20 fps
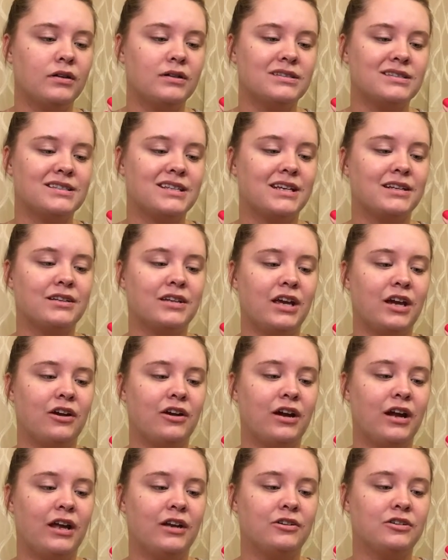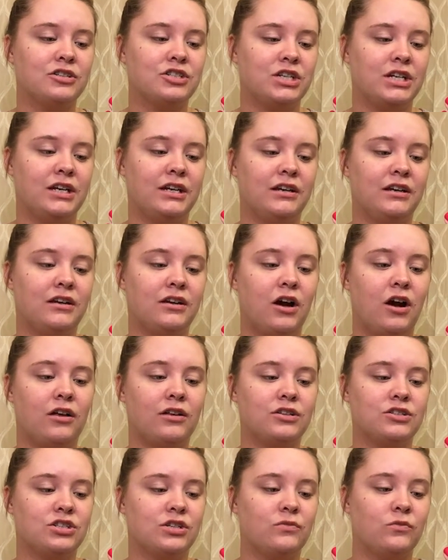Skincare Energy
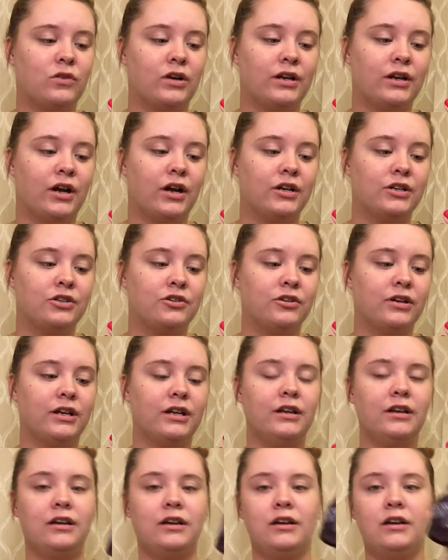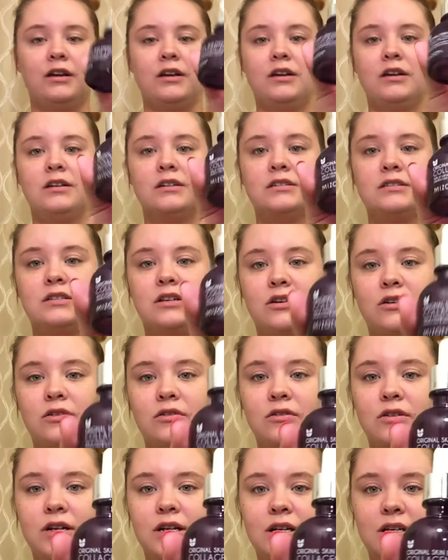Collagen 100.
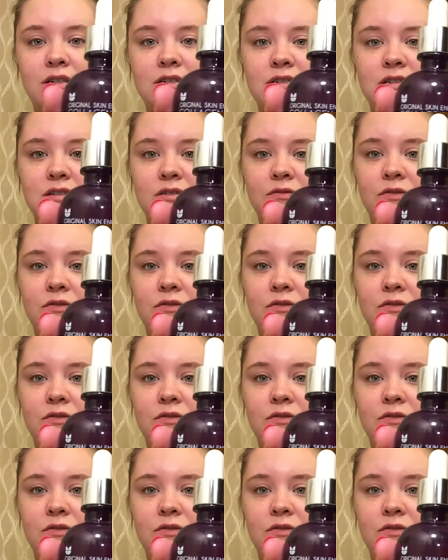So it's